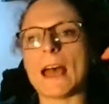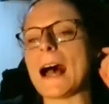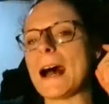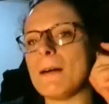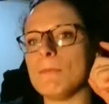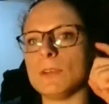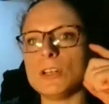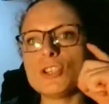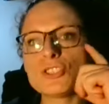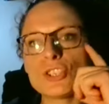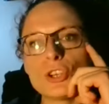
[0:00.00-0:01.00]
Um,
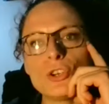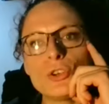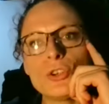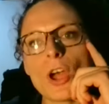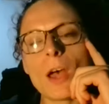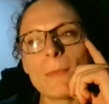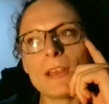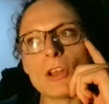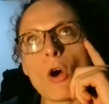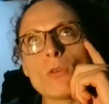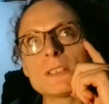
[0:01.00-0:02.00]
so, I
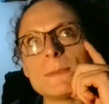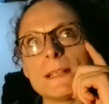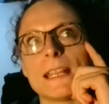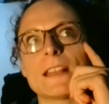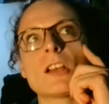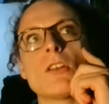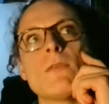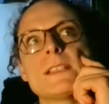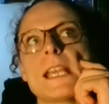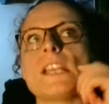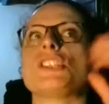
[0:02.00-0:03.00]
mean, ultimately the
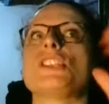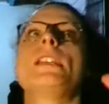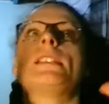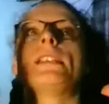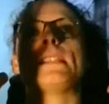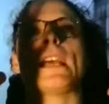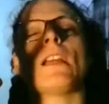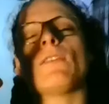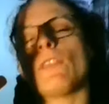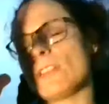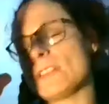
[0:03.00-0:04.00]
conversation is, is and
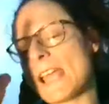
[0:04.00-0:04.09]
I've,